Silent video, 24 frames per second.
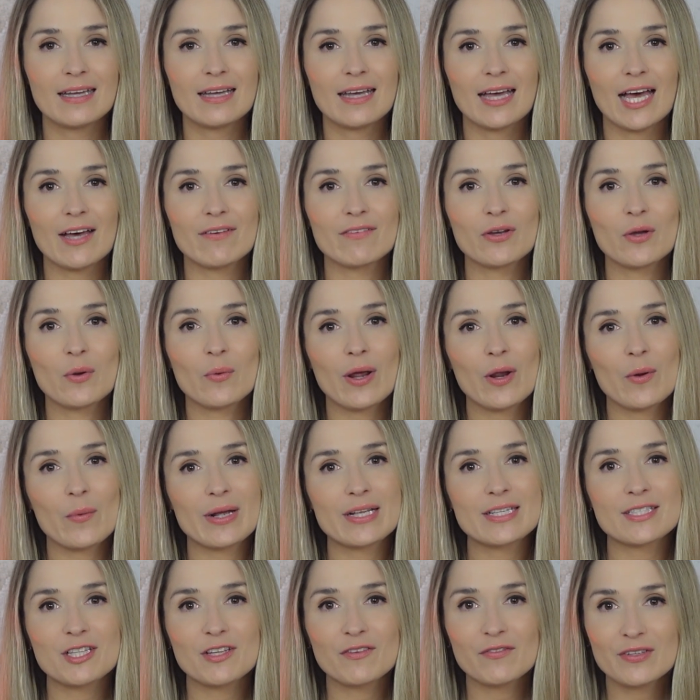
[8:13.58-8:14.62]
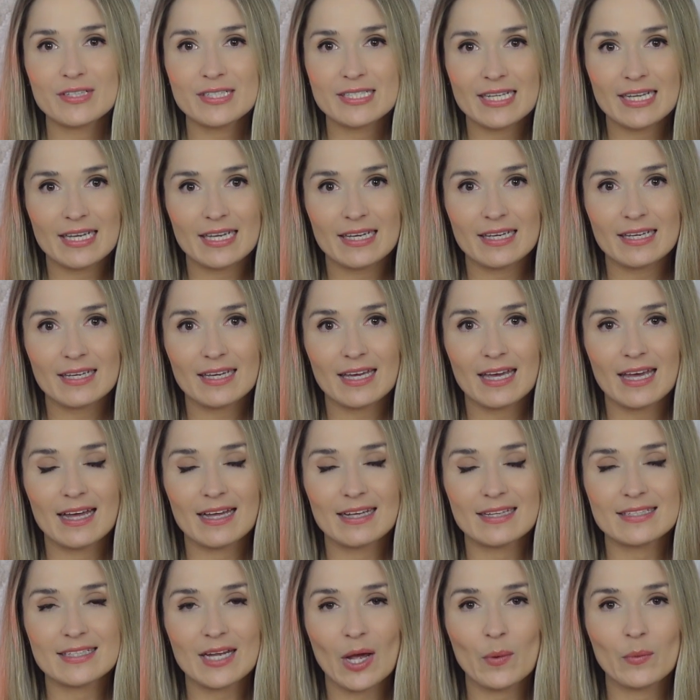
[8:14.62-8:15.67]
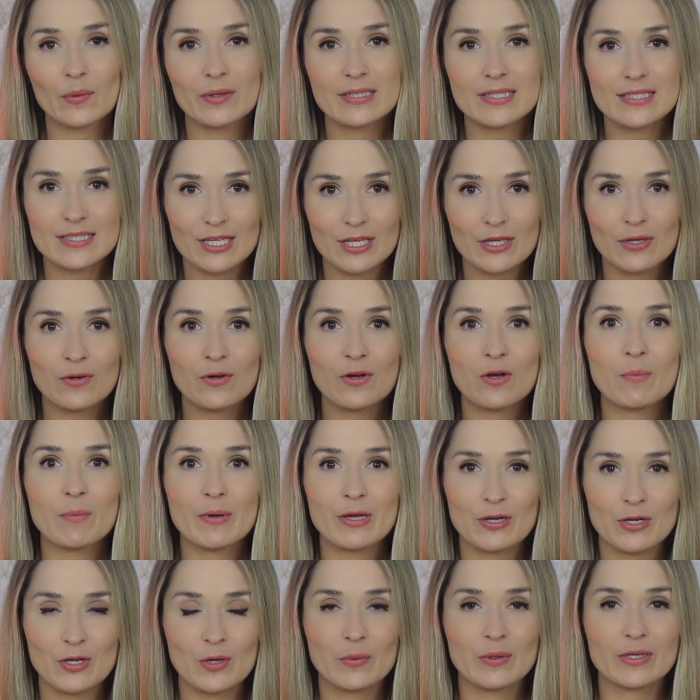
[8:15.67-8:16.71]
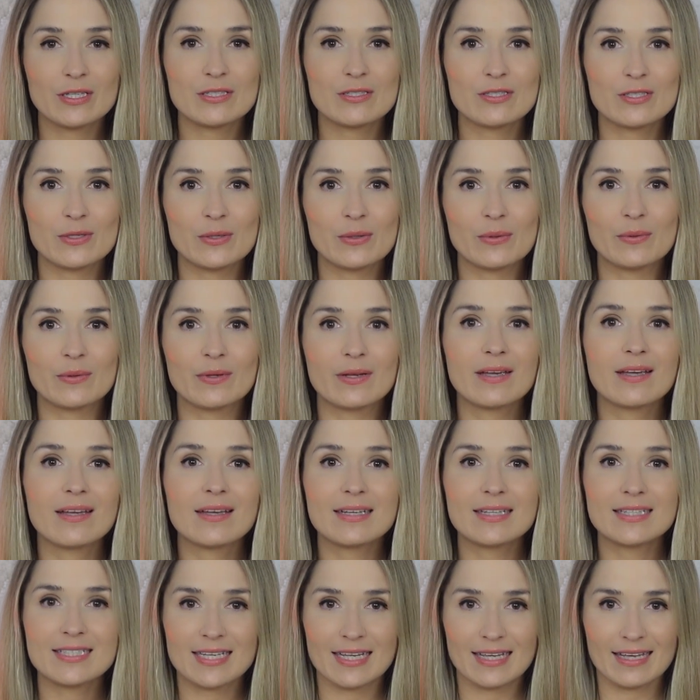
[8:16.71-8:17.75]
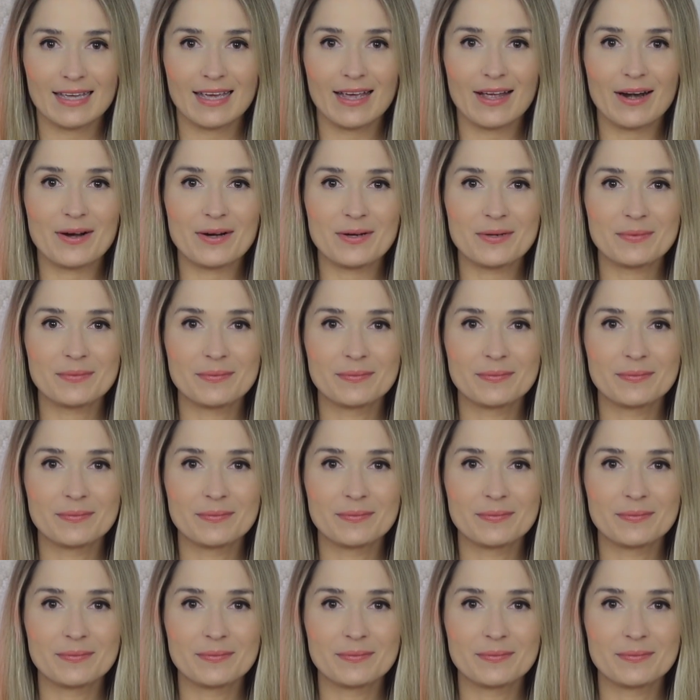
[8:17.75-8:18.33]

Have a great rest of your day, and I will see you in my new one soon. Take care.